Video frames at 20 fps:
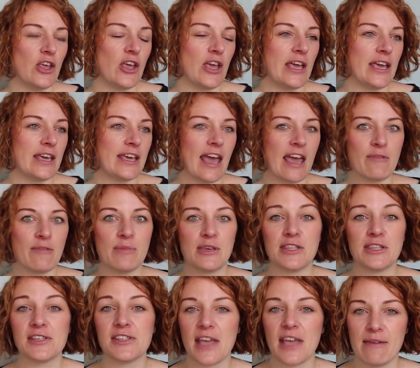it gave me
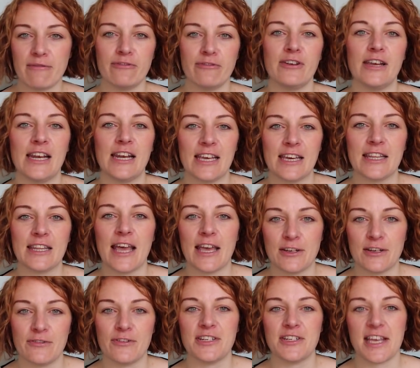the same feeling at the
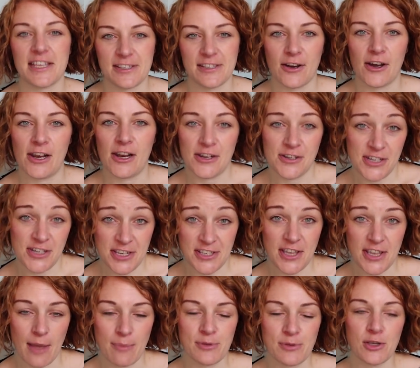end of a Desert Island
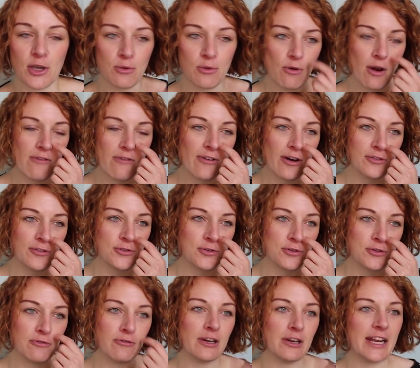Disc episode, where I felt
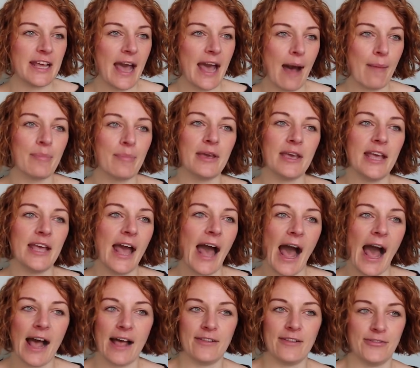sort of really happy
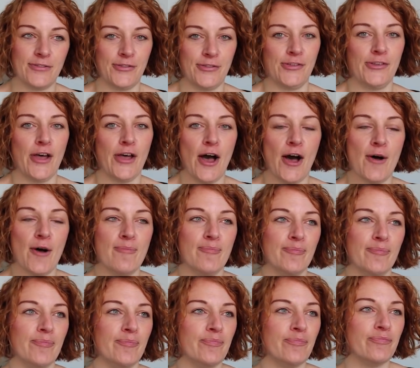and felt